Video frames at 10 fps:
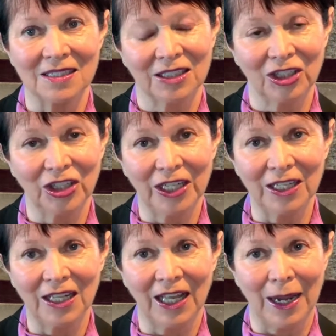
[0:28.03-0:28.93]
Learning
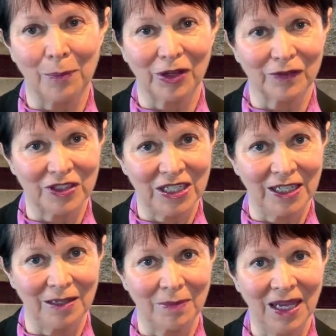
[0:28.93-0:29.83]
Collaborative
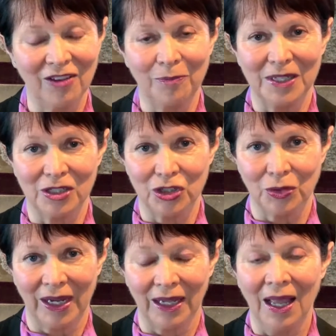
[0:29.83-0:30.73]
team have been
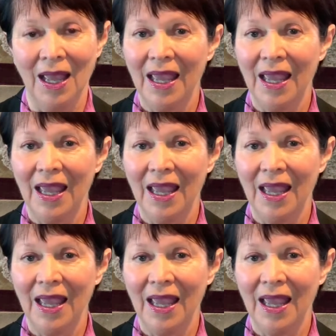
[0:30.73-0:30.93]
doing